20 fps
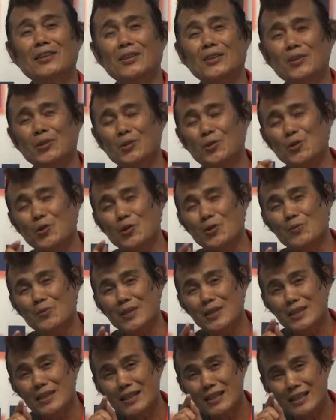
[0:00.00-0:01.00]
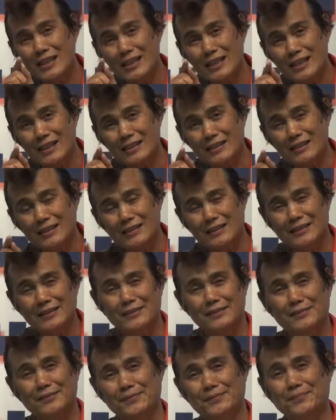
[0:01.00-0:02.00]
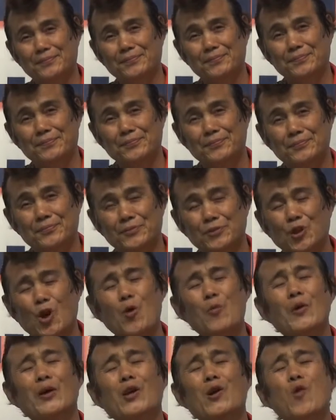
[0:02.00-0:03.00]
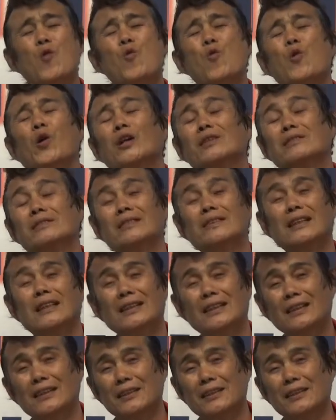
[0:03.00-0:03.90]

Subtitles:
you will be healed. No matter what